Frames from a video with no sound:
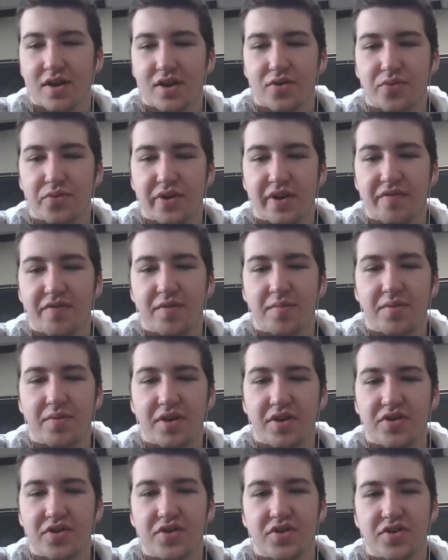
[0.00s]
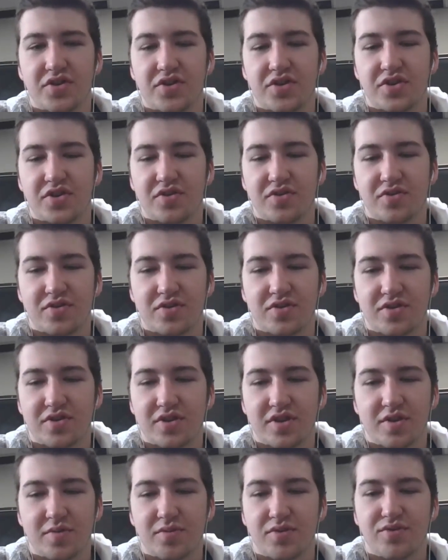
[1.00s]
we have the pieces
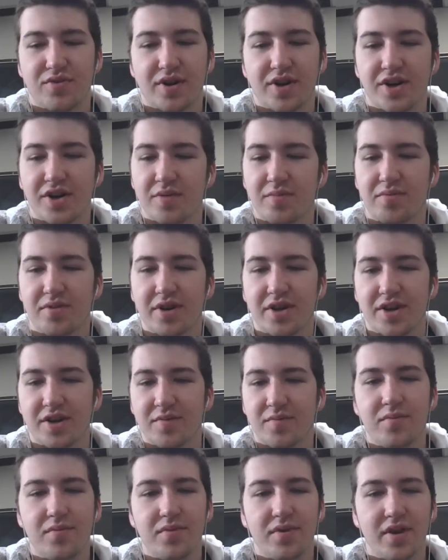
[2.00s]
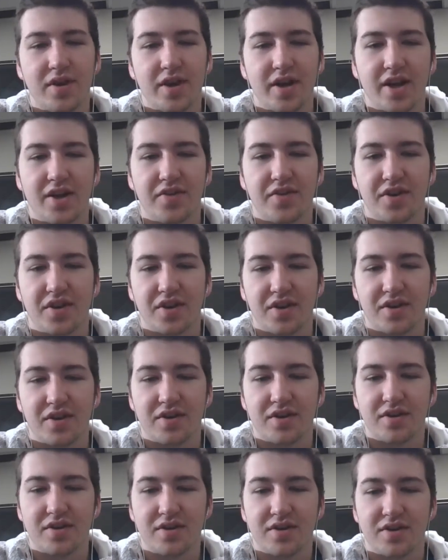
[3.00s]
to be ready to play him, and
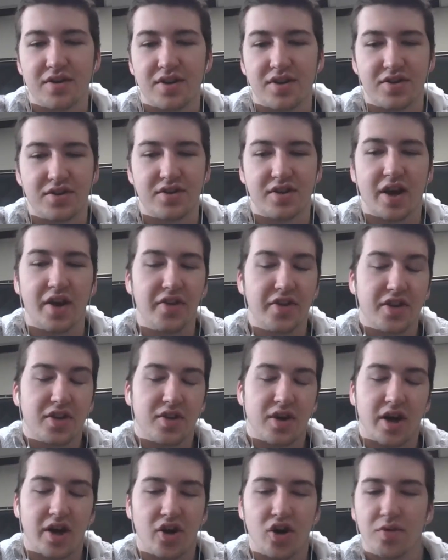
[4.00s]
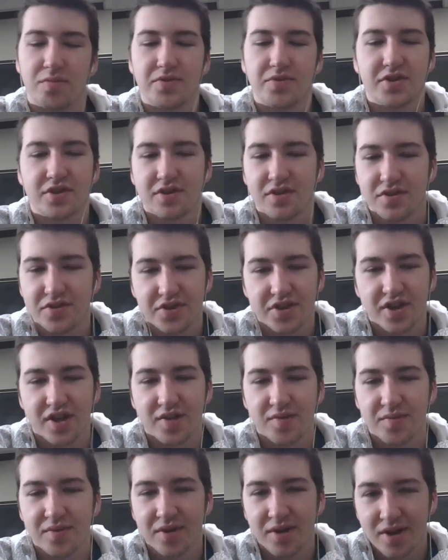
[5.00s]
I hope it's a close
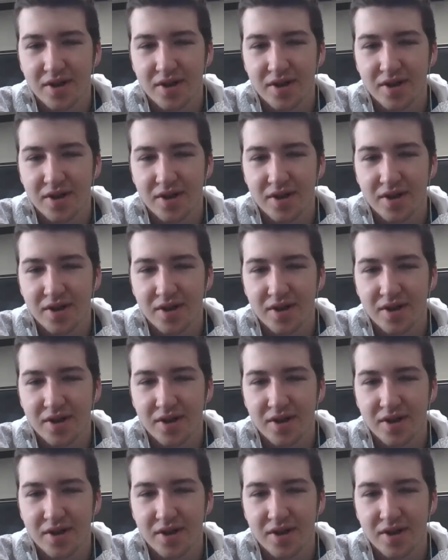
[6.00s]
game.